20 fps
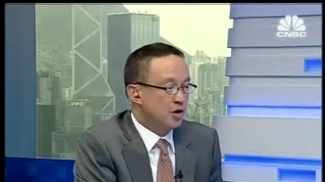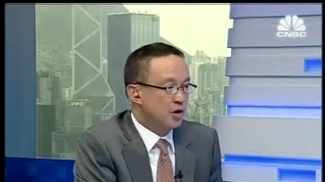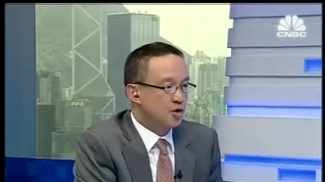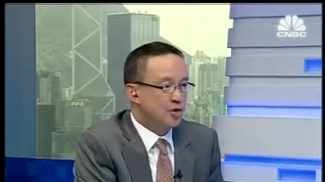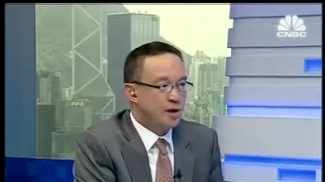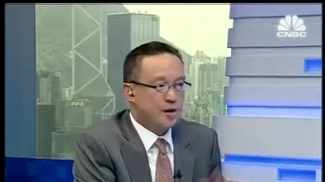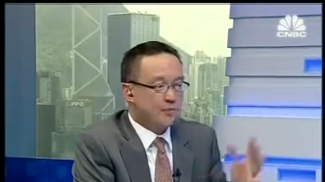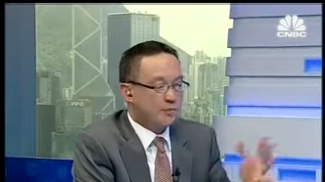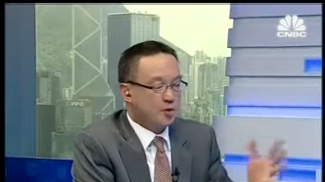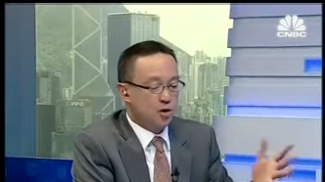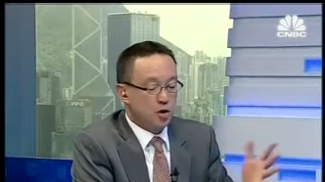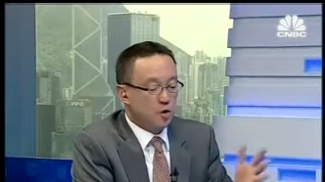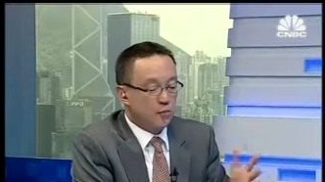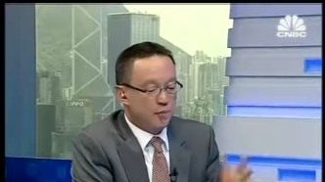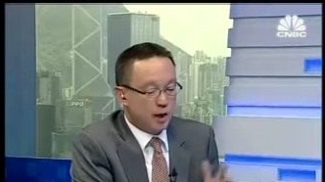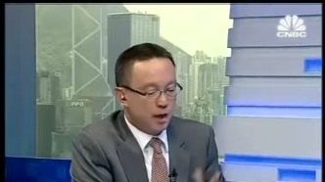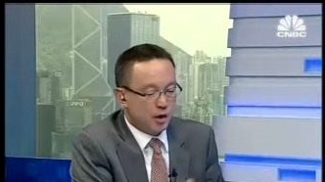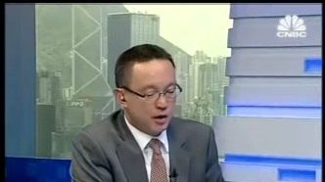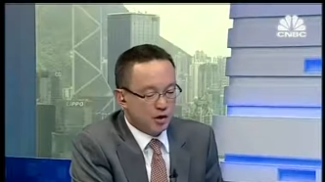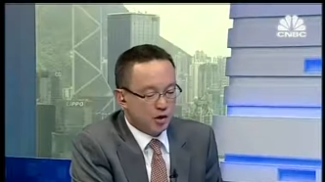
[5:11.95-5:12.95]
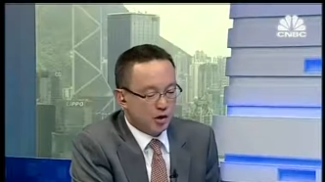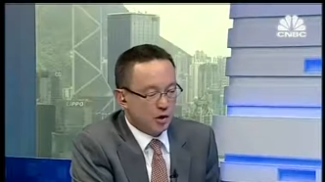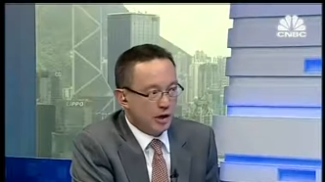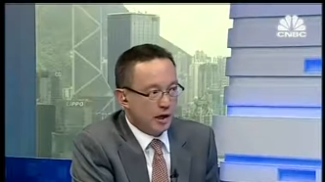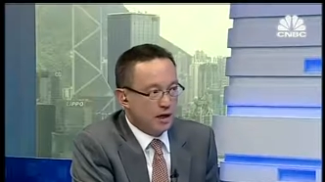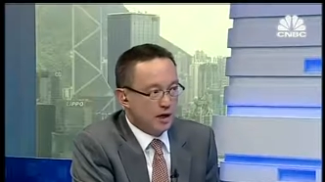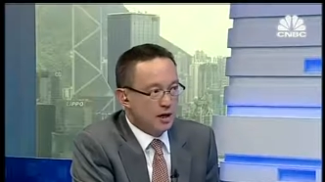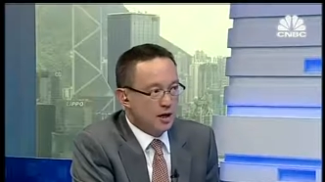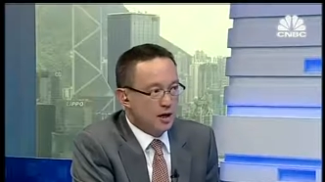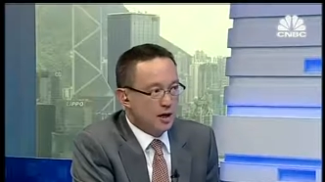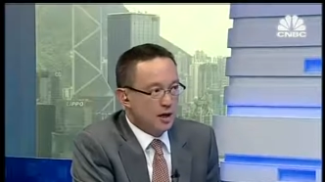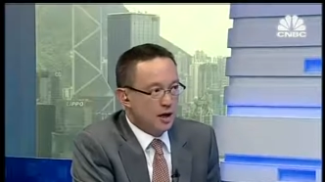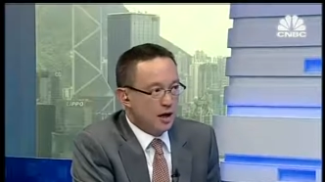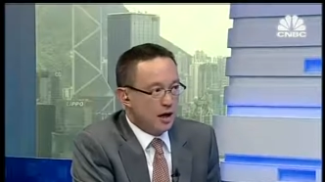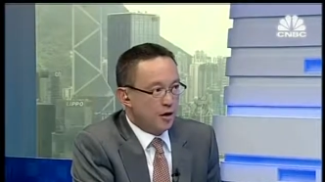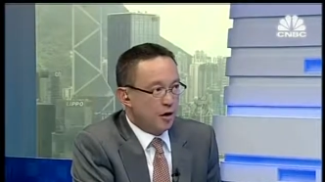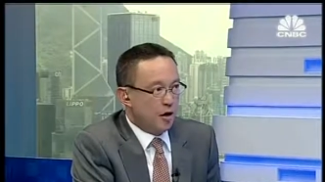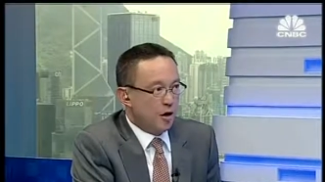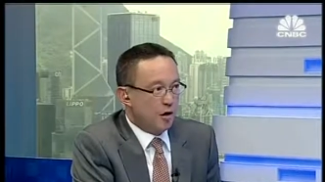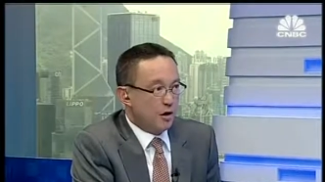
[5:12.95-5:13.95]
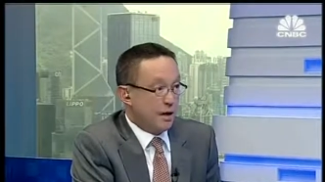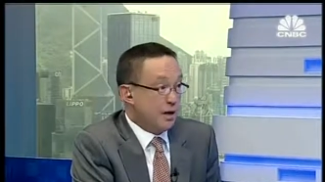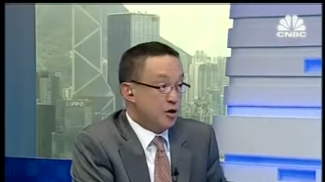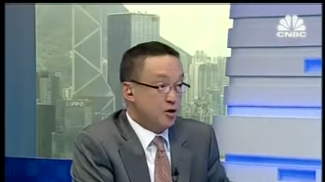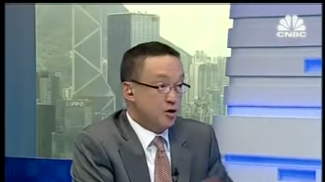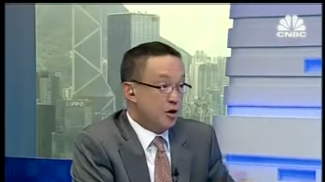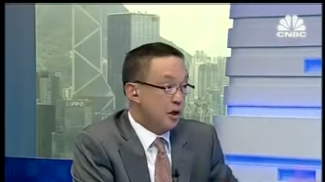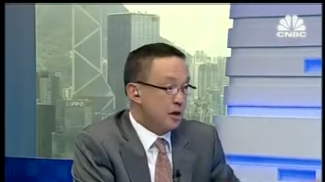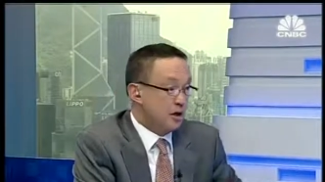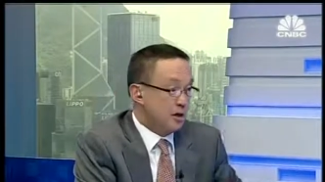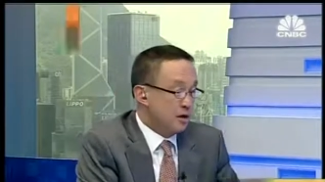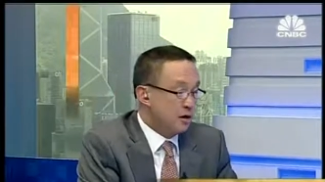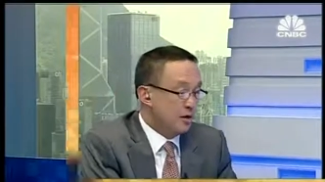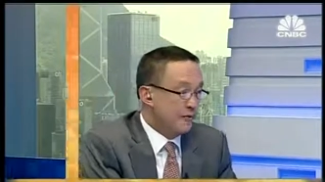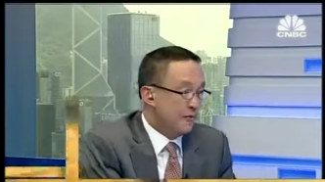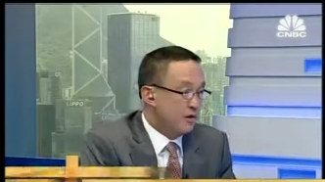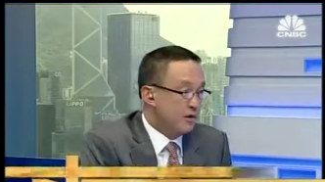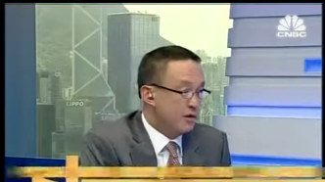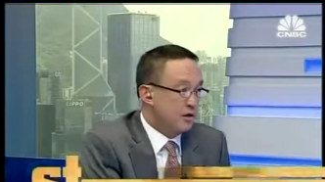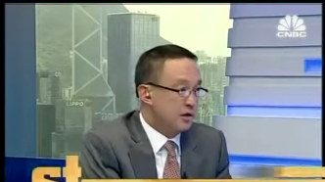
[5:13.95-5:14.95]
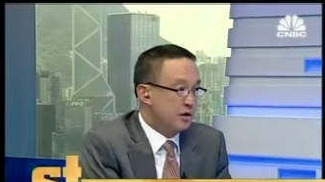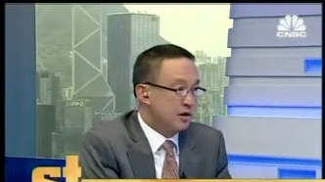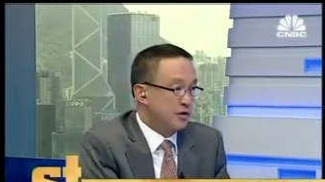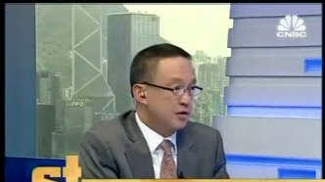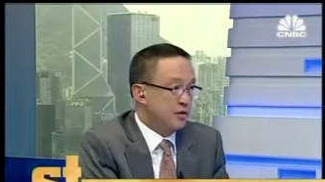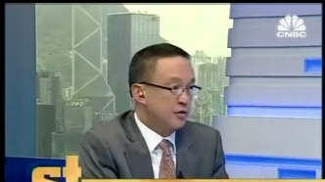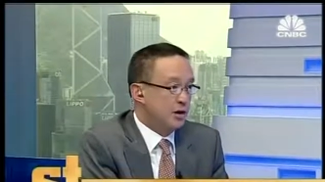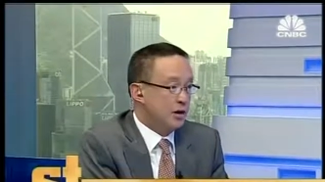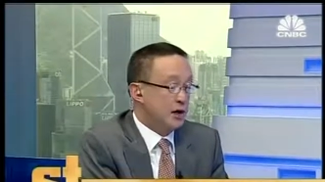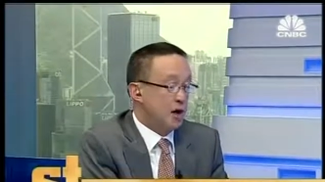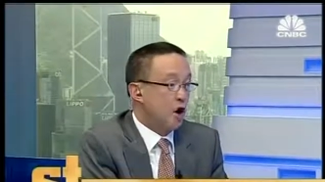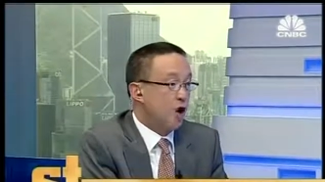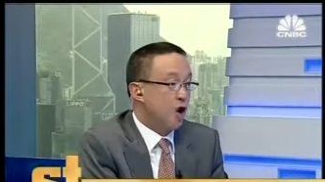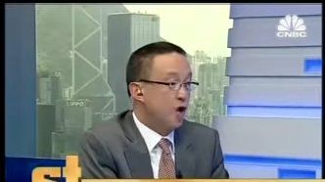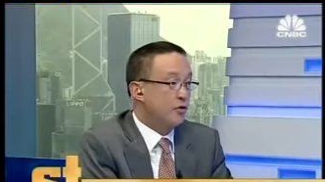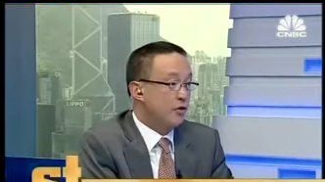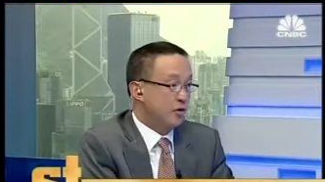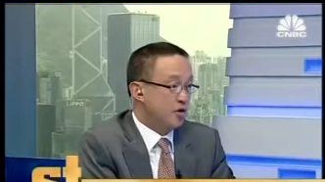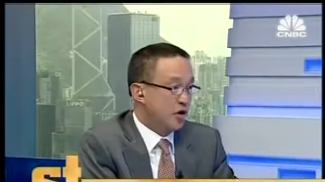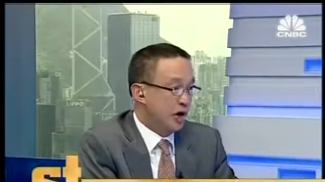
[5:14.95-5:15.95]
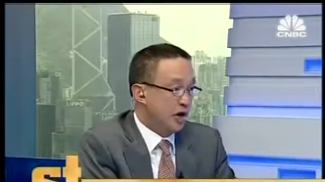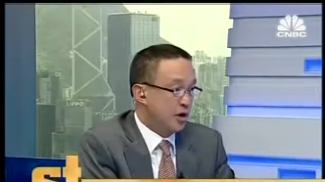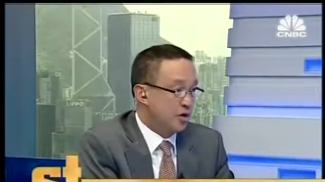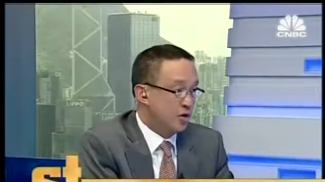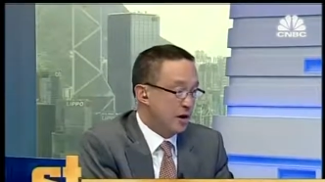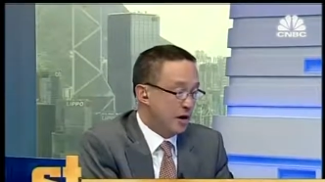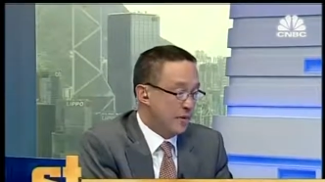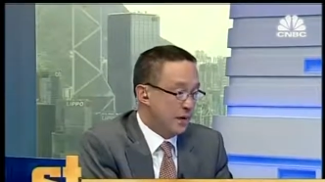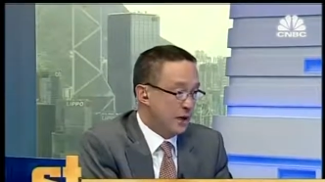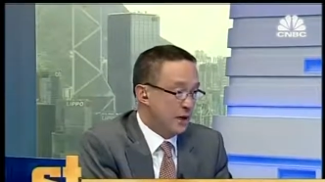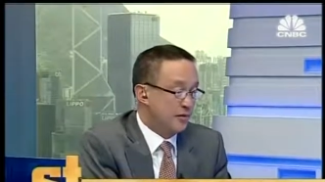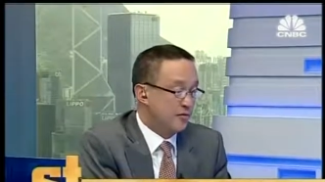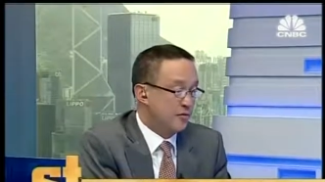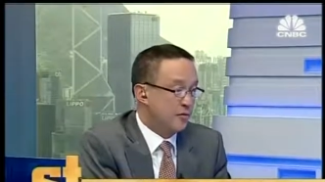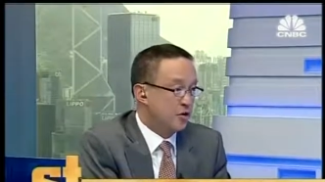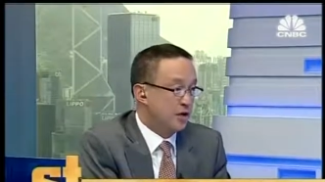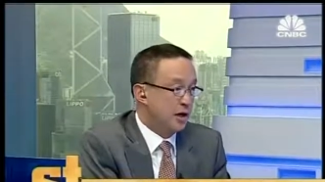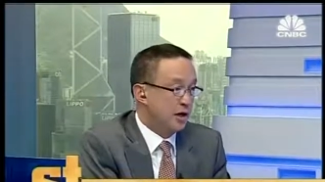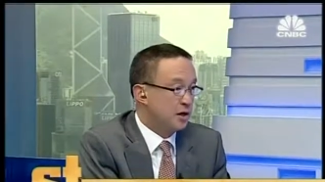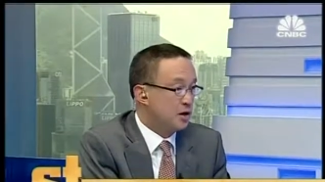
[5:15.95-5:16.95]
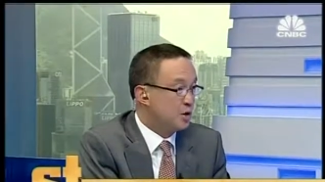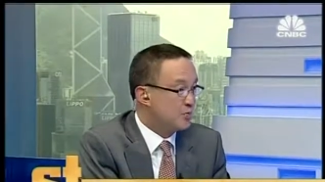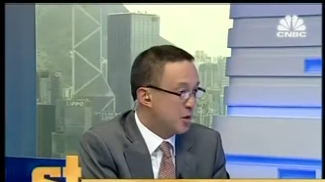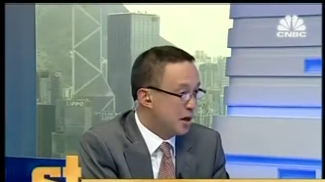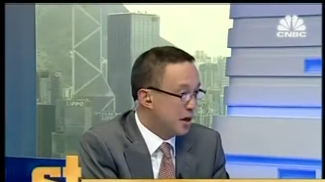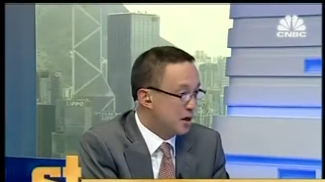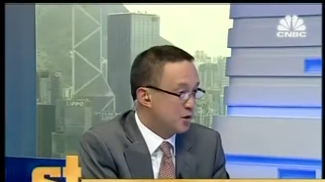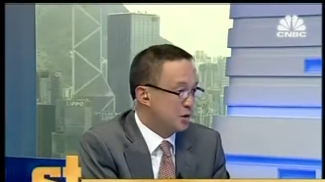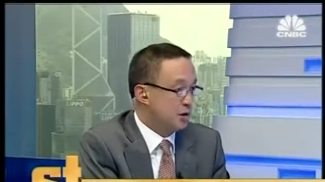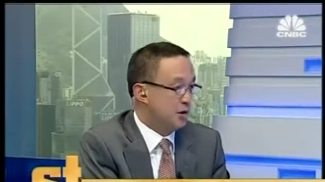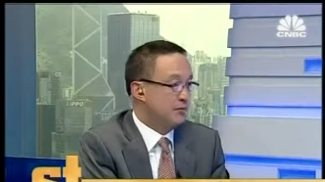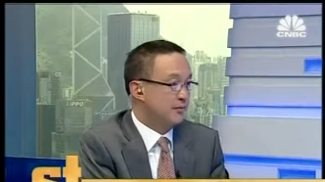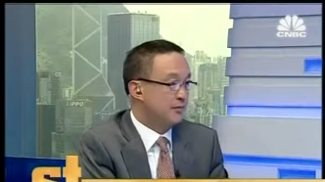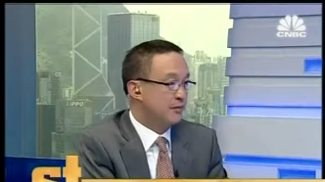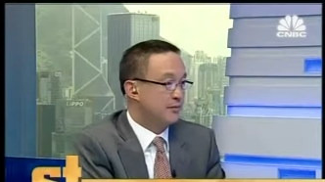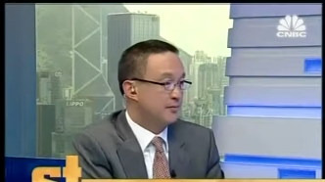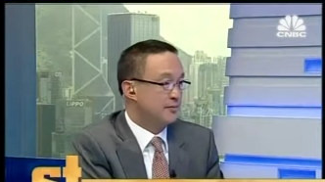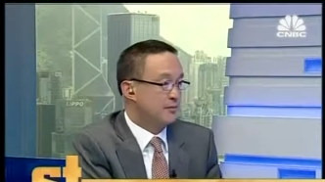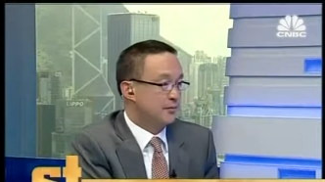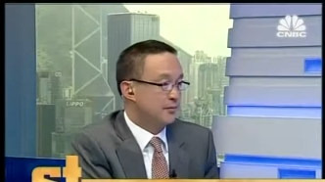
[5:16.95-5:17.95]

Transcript: So you're not, you don't postulate at all, and you didn't in the first edition, that all the change emanating from China is positive.